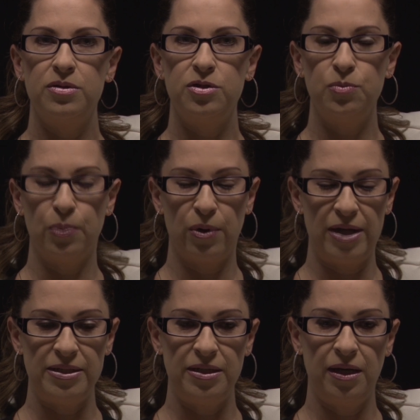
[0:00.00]

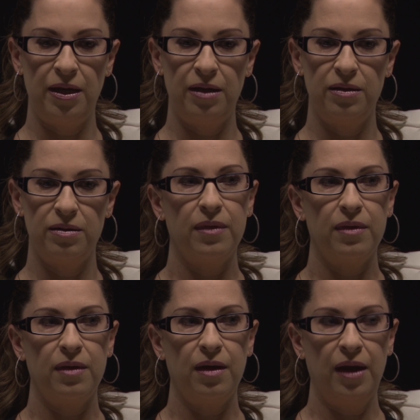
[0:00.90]
suppress it
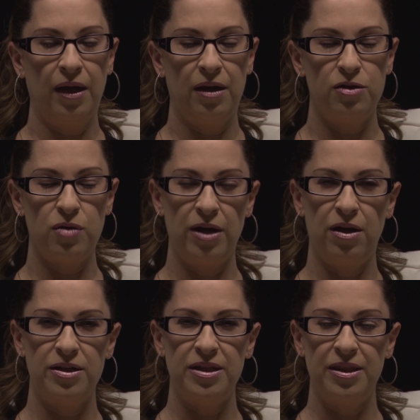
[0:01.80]
and try
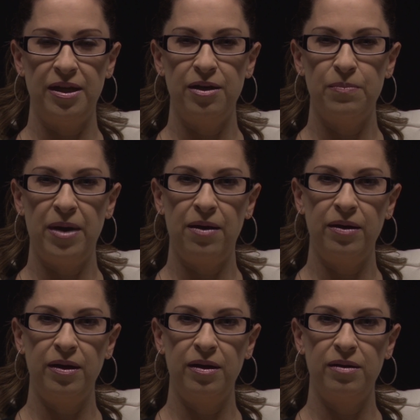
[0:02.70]
not to think
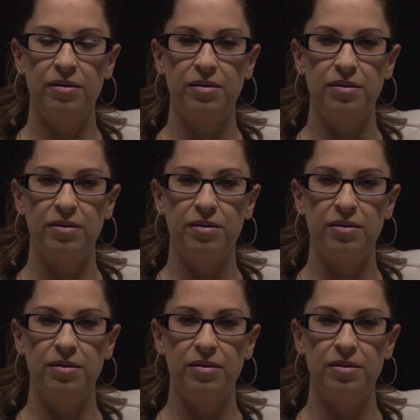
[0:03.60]
about it,